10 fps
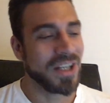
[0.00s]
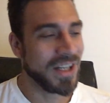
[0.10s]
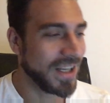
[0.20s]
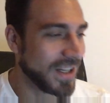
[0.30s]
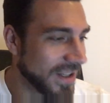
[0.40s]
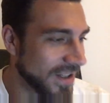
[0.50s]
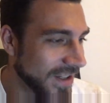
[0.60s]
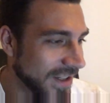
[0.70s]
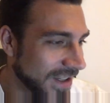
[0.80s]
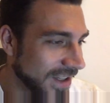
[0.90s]
he needed.
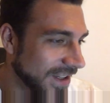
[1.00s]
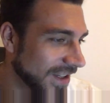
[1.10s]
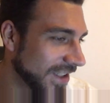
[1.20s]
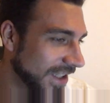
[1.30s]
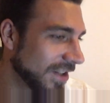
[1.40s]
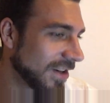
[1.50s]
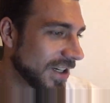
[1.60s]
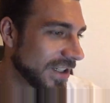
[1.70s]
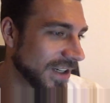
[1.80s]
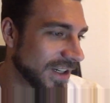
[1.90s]
Uh, he
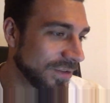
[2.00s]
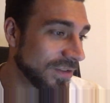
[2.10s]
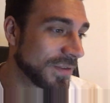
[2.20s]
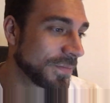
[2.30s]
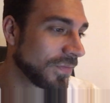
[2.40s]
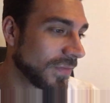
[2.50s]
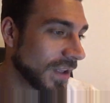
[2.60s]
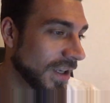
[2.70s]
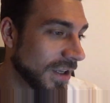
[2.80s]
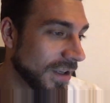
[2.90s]
knocked out
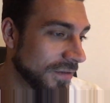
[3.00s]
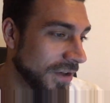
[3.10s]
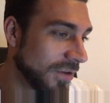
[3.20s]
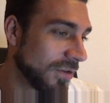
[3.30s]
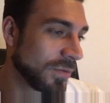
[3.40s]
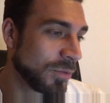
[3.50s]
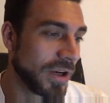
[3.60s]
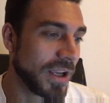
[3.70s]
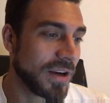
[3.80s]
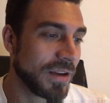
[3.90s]
uh, Vinicius
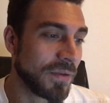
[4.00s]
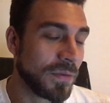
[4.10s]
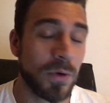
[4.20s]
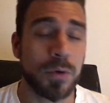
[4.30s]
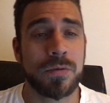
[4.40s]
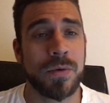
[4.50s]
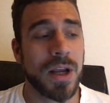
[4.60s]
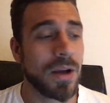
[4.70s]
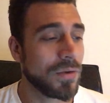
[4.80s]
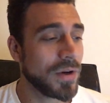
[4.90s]
Moreira in the first
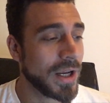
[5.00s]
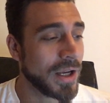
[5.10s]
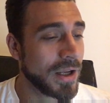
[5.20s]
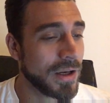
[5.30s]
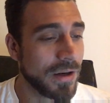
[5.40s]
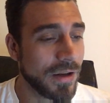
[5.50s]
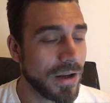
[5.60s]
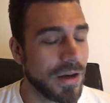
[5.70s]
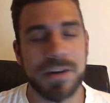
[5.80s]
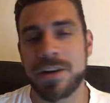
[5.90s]
round, and
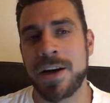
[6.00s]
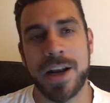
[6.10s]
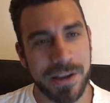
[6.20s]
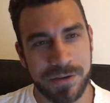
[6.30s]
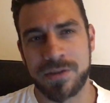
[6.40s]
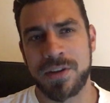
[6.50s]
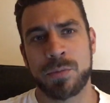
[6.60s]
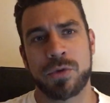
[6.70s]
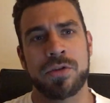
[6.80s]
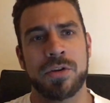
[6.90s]
nice to see him
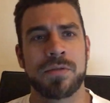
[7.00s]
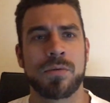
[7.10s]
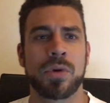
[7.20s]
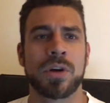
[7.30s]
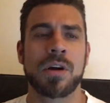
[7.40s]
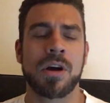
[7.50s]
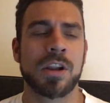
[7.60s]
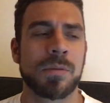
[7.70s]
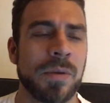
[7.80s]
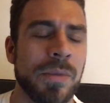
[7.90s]
return to the win
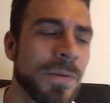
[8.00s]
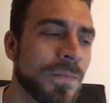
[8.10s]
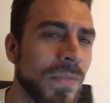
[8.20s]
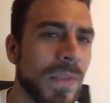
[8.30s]
column. I mean,